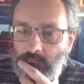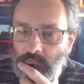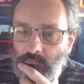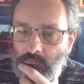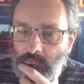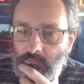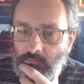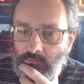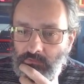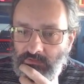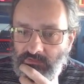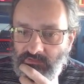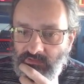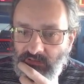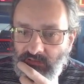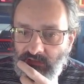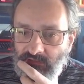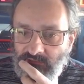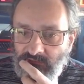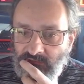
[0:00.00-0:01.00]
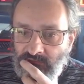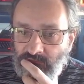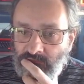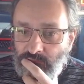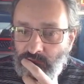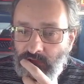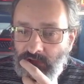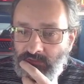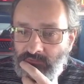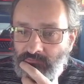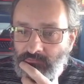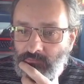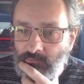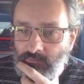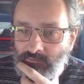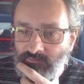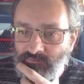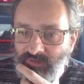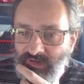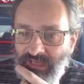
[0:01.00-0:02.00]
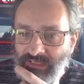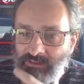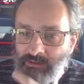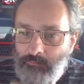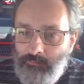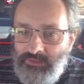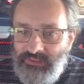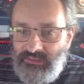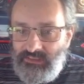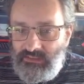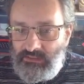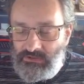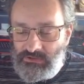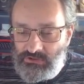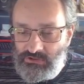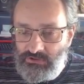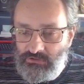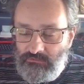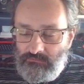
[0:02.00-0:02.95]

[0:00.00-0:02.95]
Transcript: All it does is wait for flag piège.